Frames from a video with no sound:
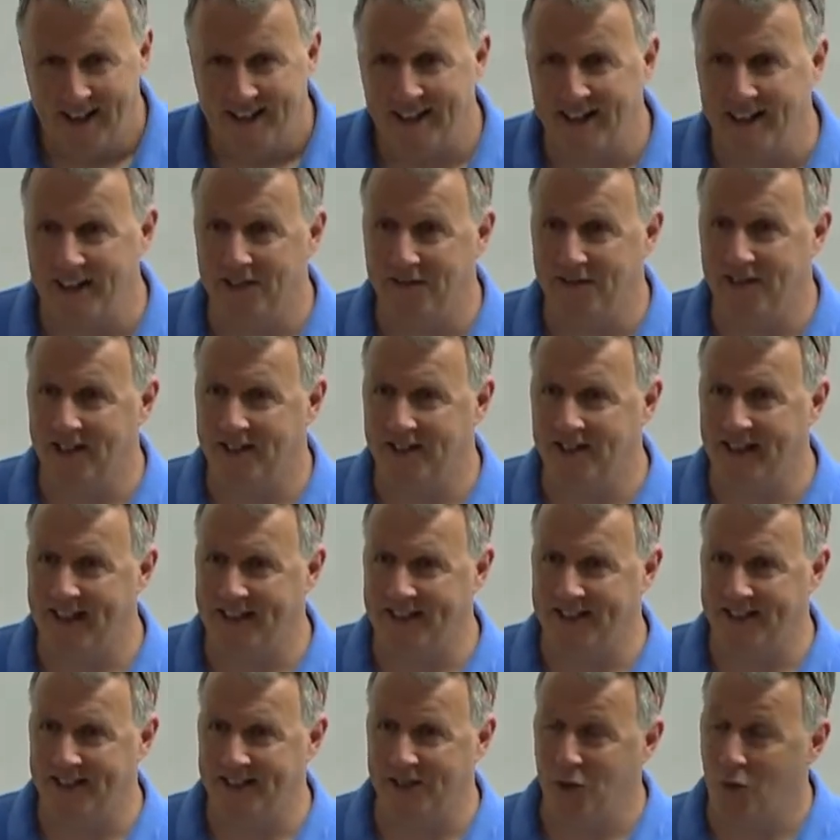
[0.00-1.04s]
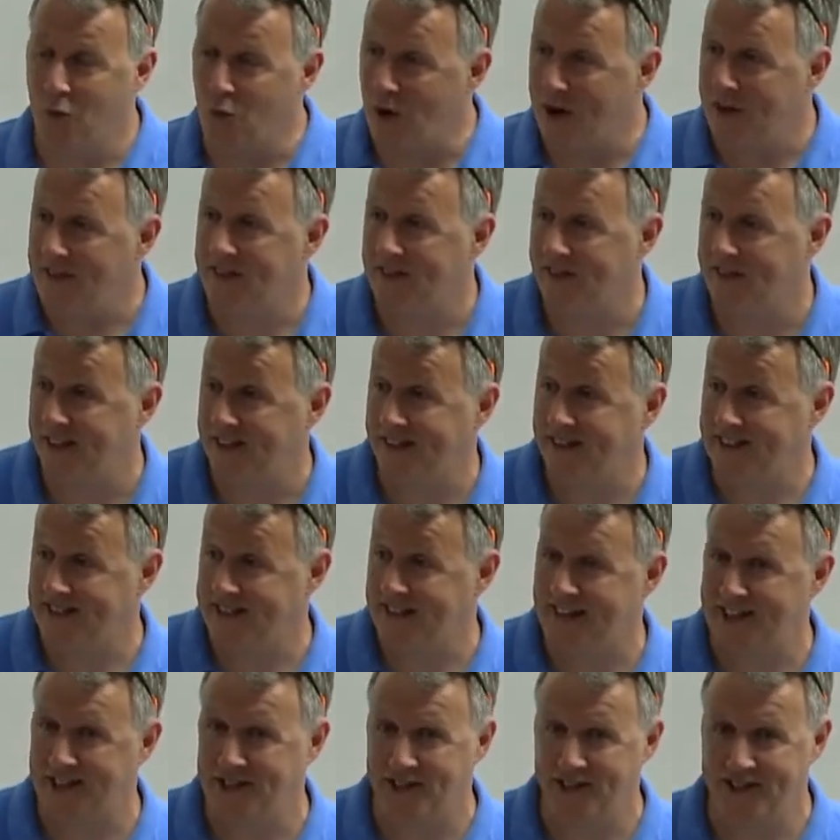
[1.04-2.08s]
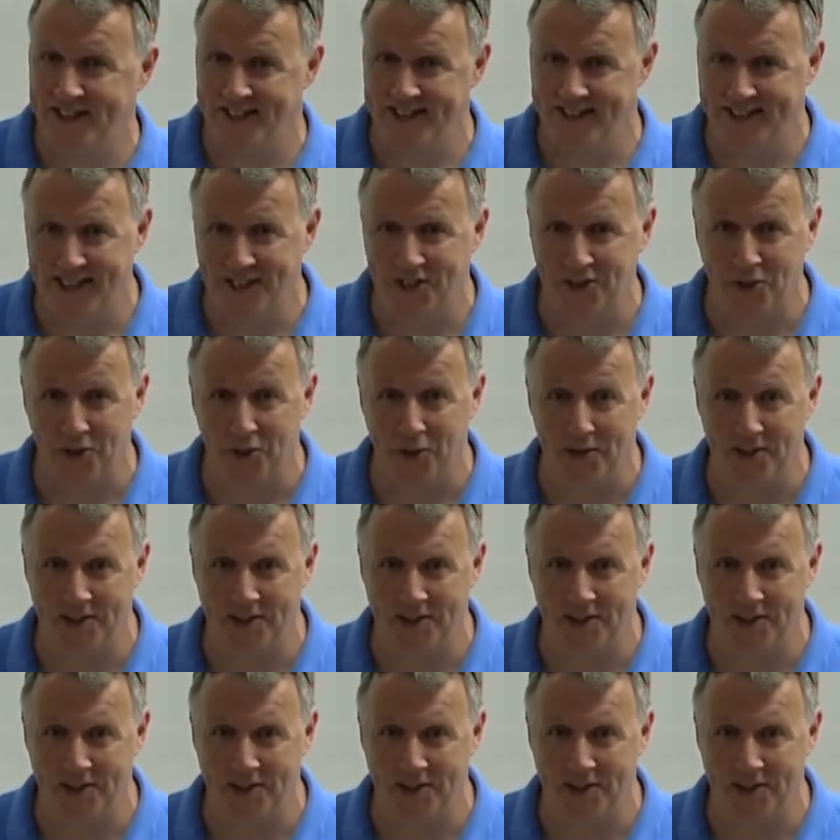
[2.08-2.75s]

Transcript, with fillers: they have neglected the one thing that's actually essential,